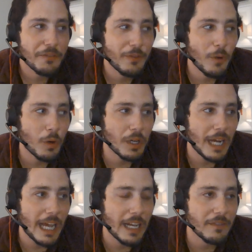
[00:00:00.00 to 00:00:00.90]
for
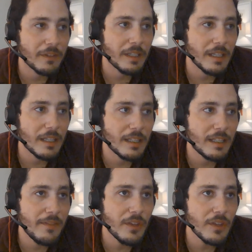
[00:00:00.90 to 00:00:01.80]
kind of
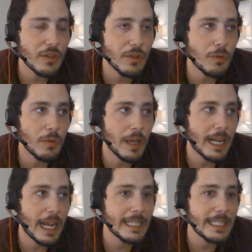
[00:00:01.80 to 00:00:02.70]
giving you
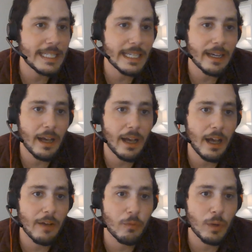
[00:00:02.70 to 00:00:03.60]
an idea
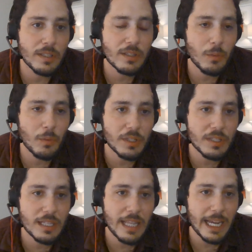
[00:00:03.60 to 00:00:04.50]
of what's the
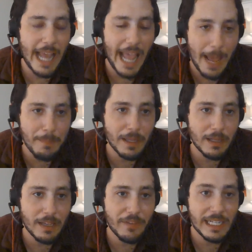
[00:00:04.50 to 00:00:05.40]
worst thing that can
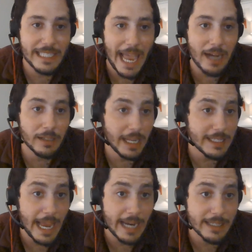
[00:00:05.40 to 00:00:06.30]
happen if an attacker
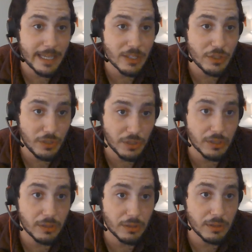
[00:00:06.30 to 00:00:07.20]
gains access to
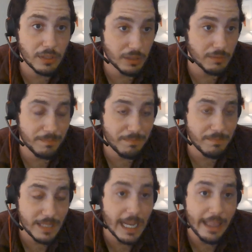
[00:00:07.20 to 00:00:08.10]
your
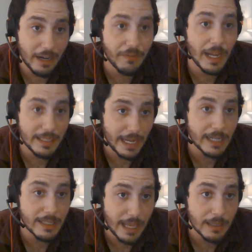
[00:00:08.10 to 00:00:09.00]
de-identified
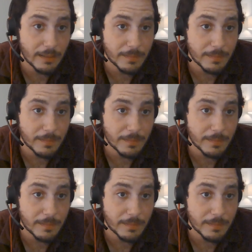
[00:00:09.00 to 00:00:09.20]
data set.